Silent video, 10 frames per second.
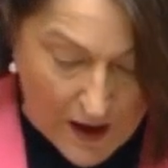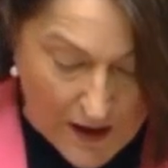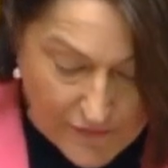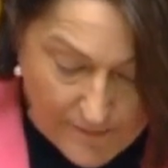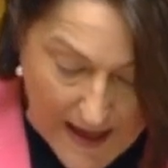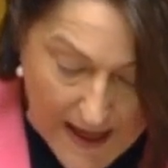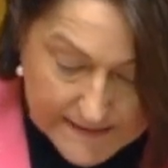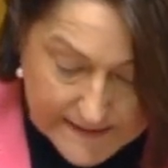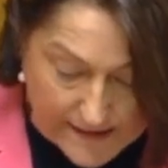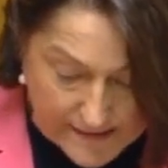Over the
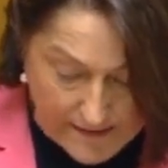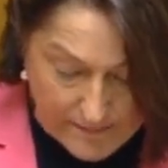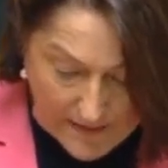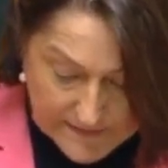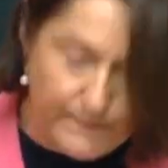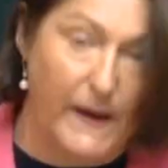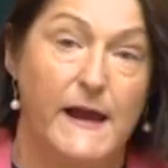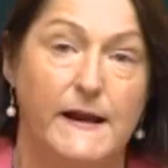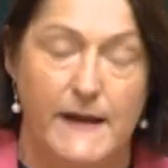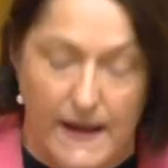past 18 months,
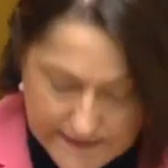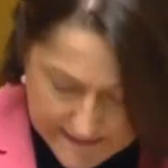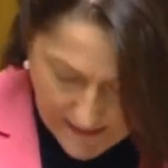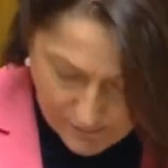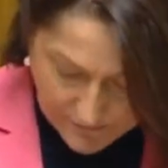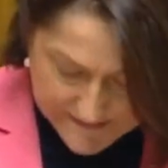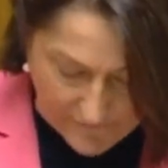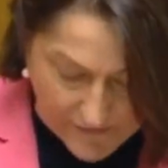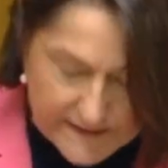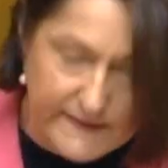Peter Dutton's Liberals
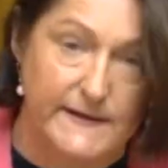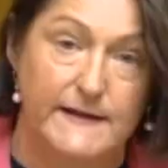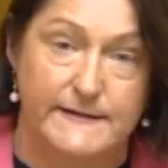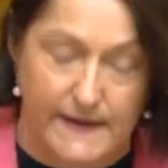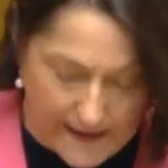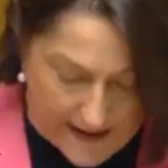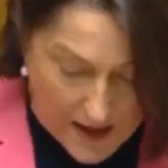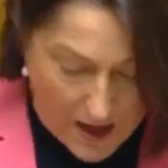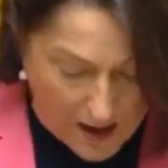have consistently